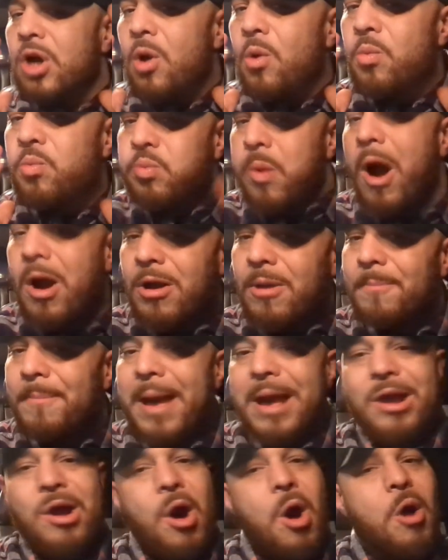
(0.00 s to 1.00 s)
So welcome
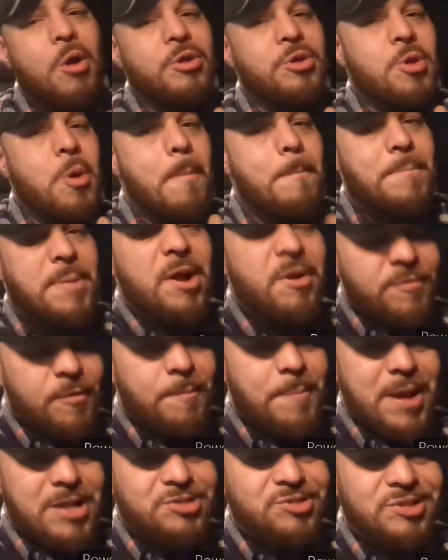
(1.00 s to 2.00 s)
back, all you beautiful
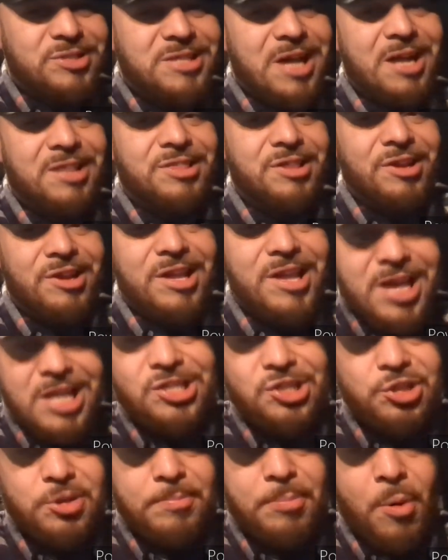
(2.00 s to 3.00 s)
patriots out there.
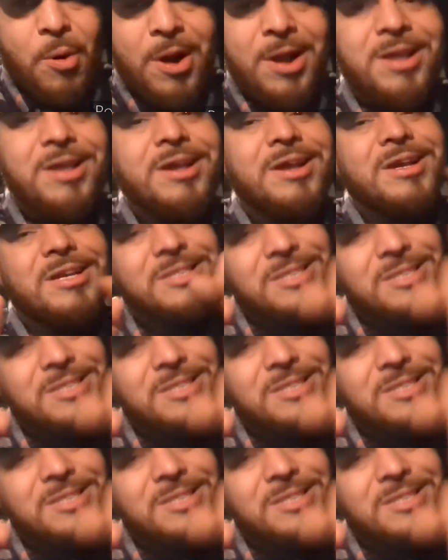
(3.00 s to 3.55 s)
It's your boy,